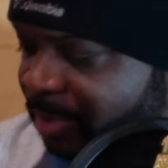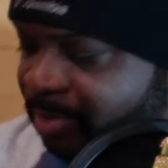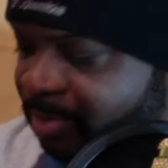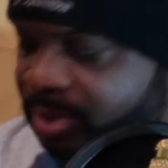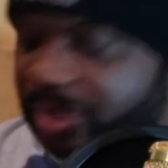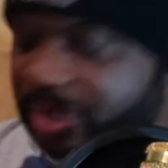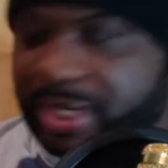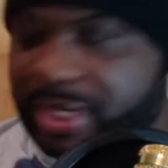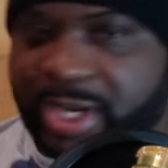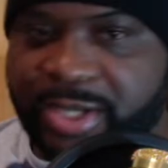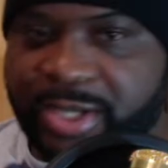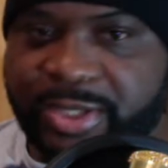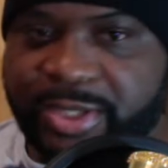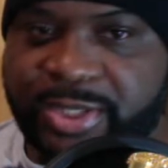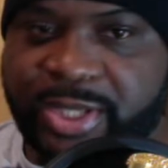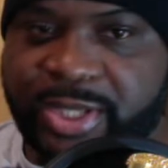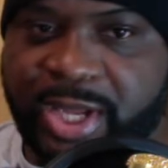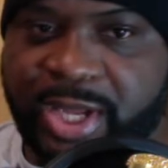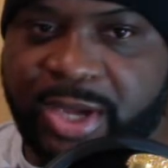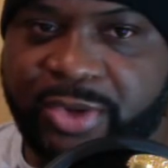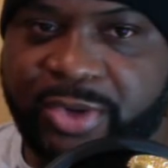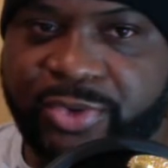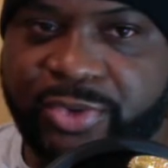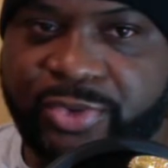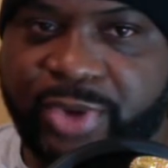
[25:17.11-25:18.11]
putting out a
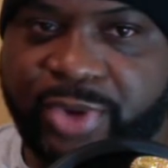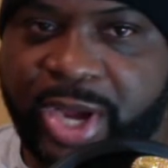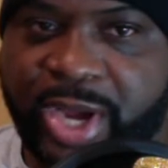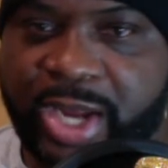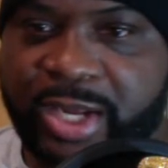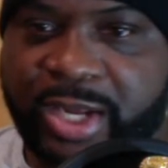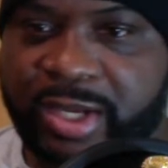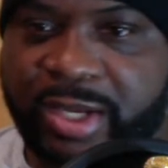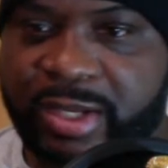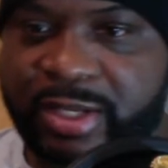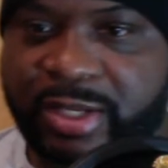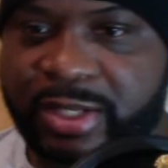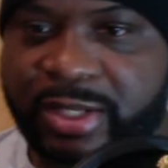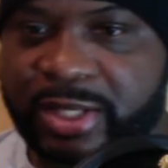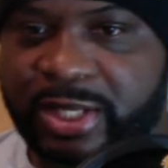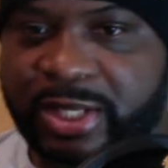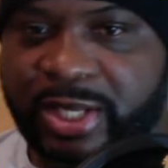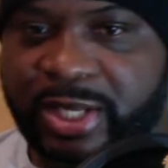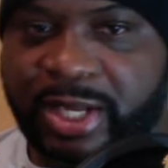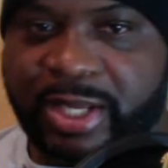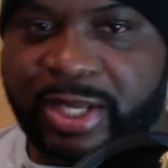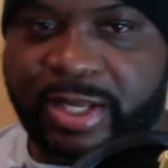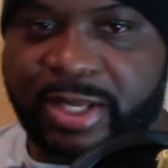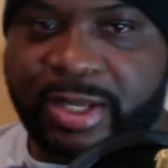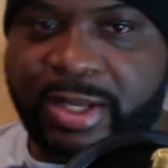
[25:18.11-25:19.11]
soundtrack. They could have did
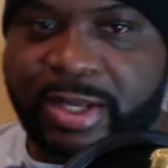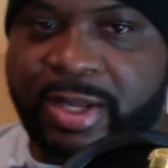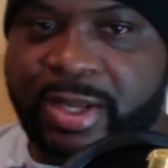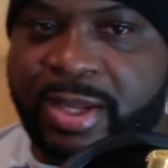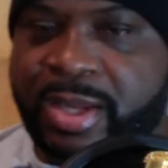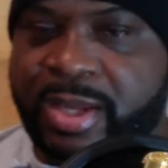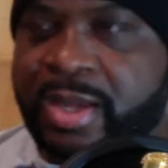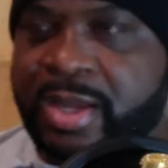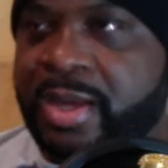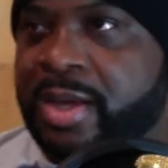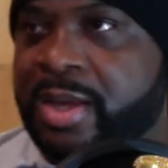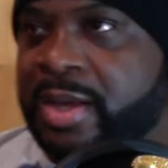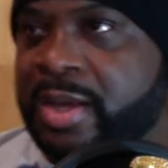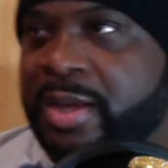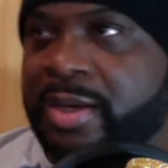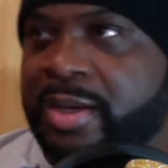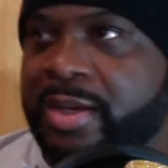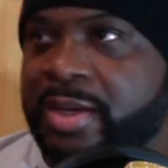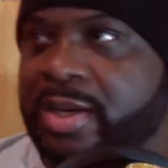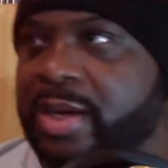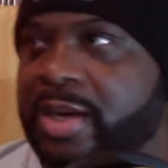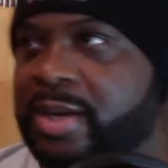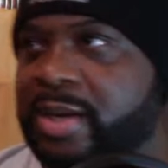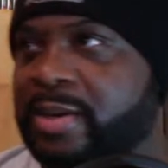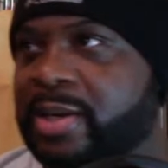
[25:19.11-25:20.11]
like a
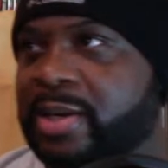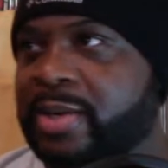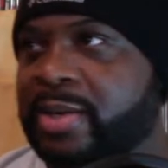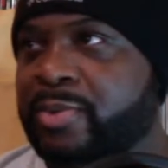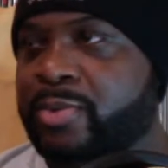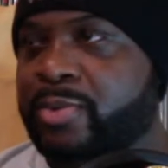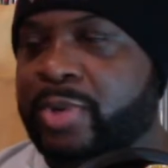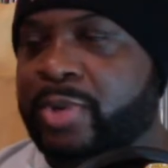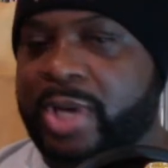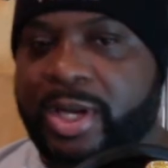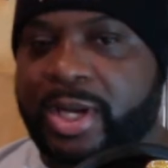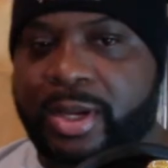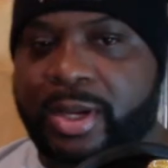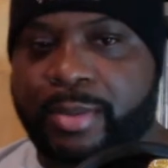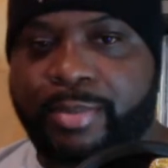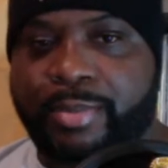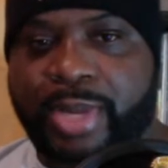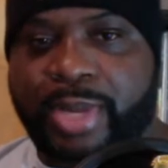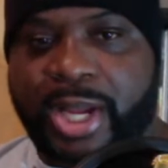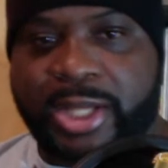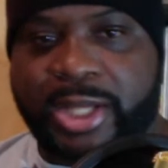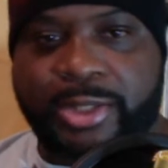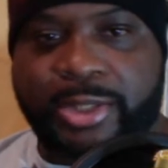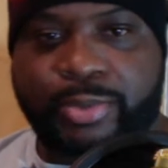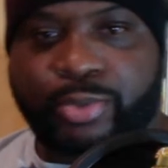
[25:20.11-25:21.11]
kind of more like a
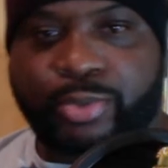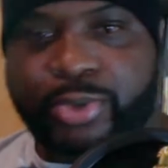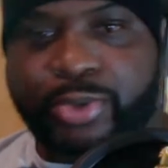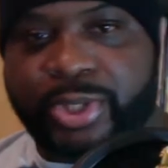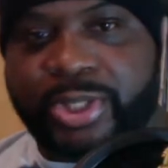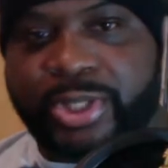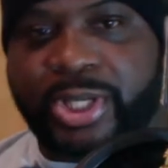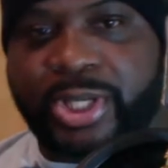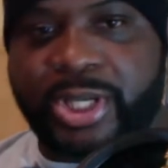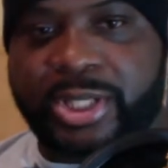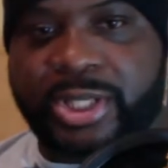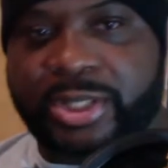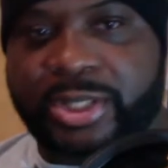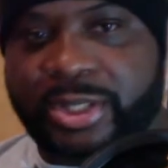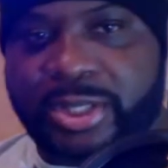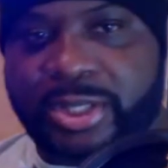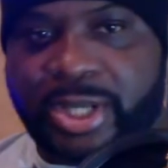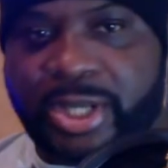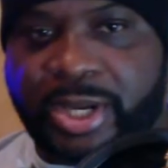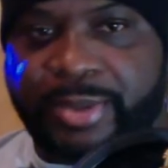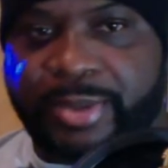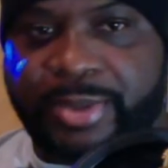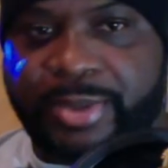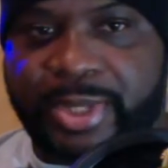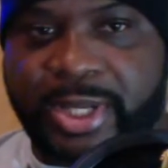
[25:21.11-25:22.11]
black exploitation
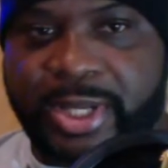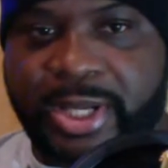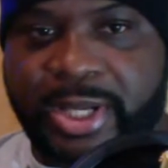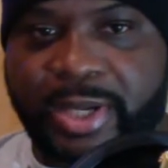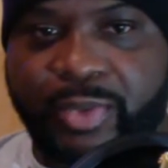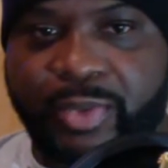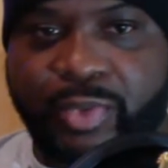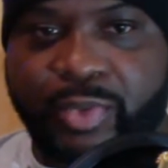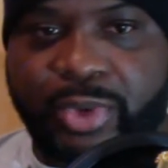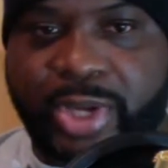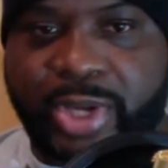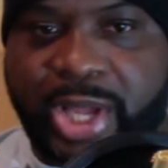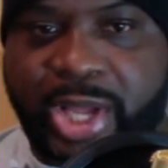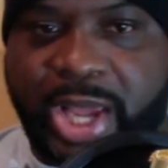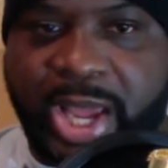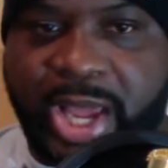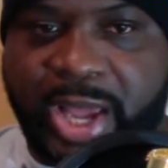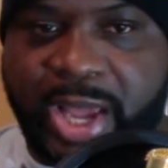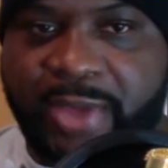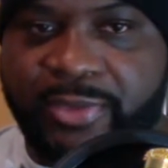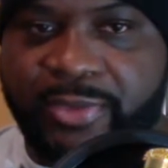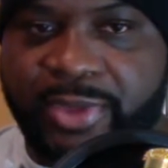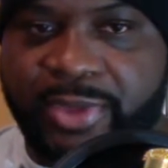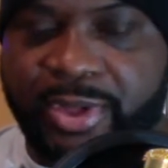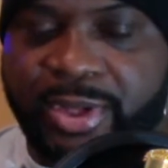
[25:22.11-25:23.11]
type thing where they
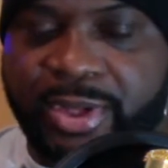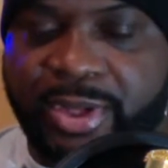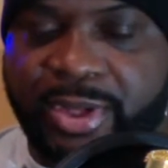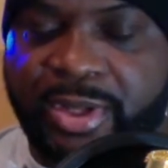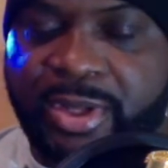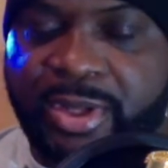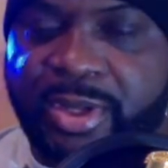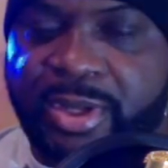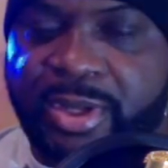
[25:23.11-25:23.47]
have the